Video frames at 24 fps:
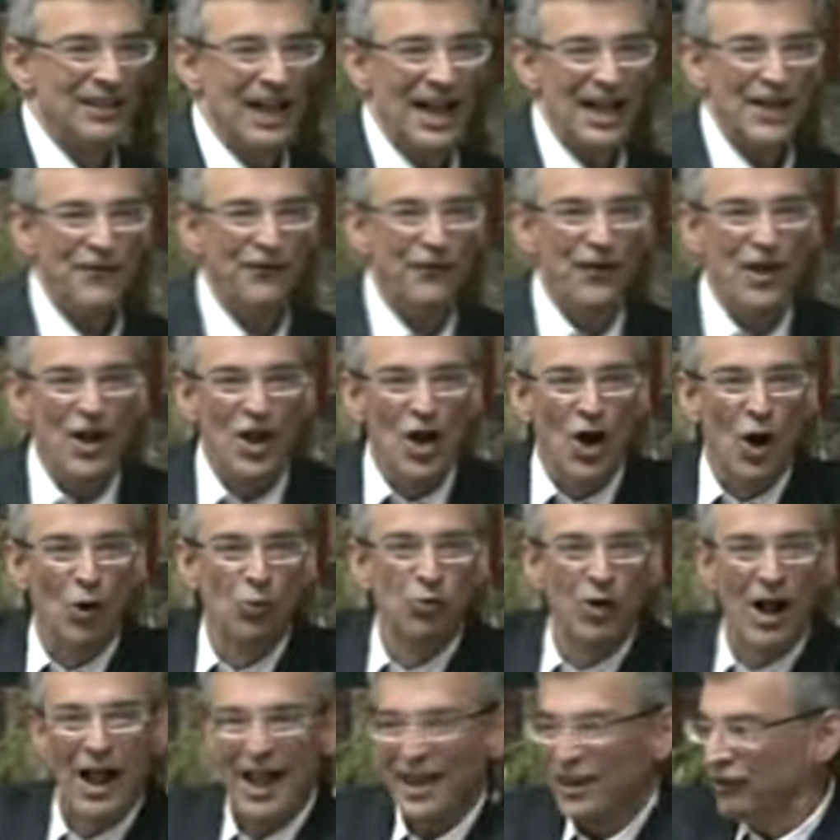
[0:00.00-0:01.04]
Life
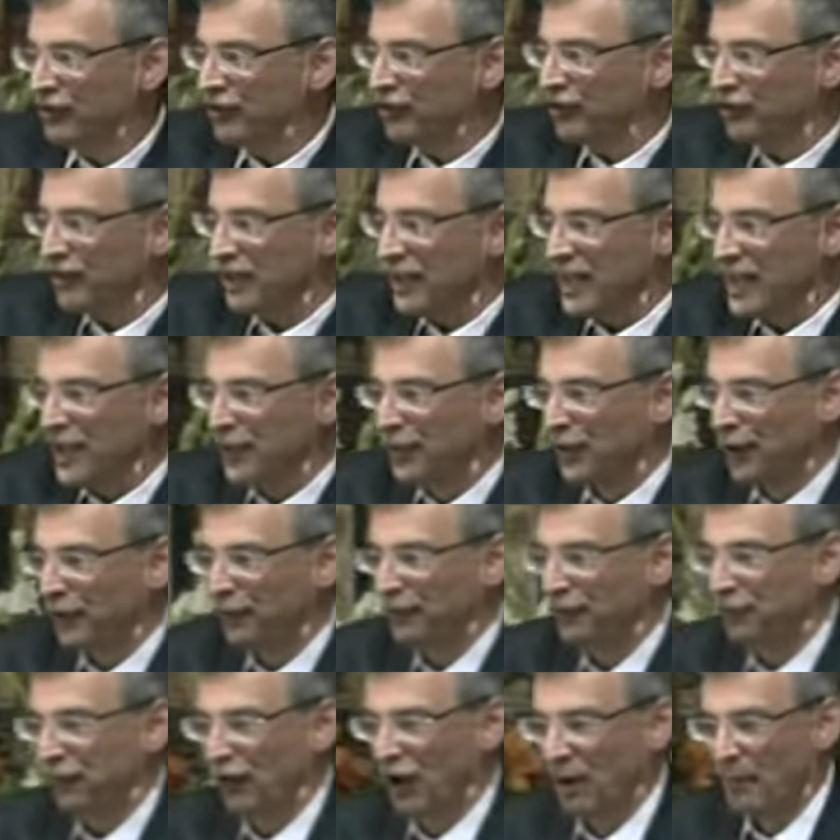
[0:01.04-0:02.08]
arises
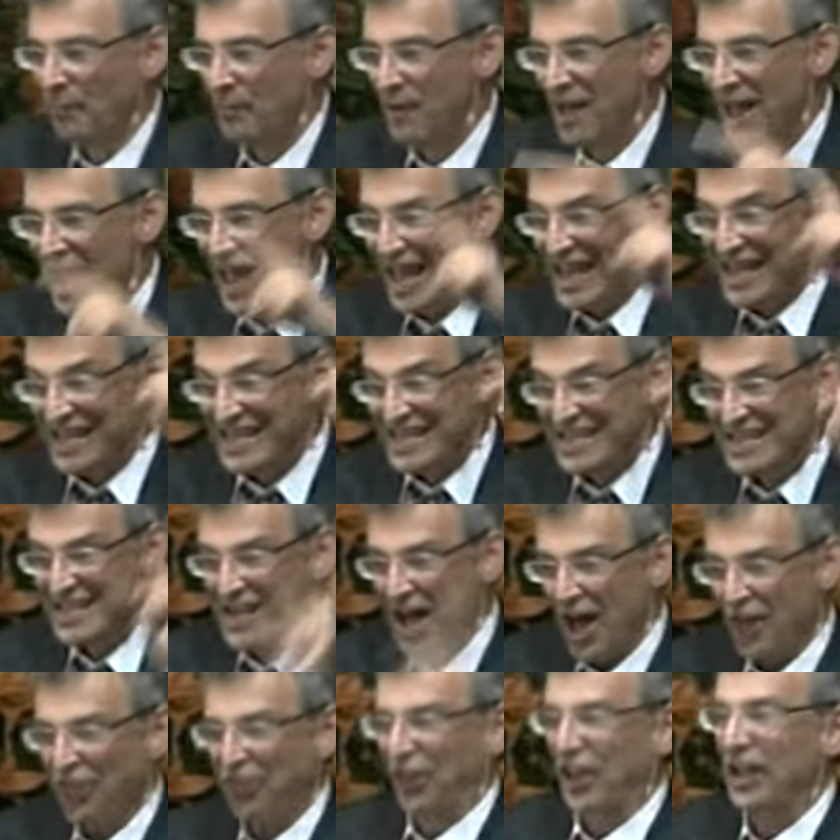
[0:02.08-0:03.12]
either from
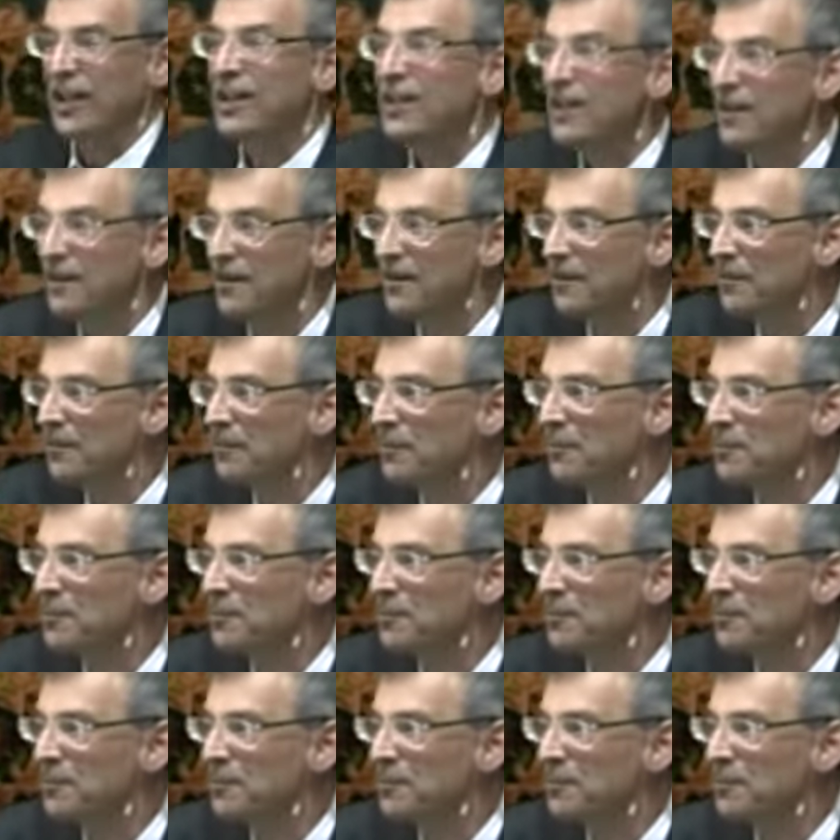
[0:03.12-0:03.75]
nothing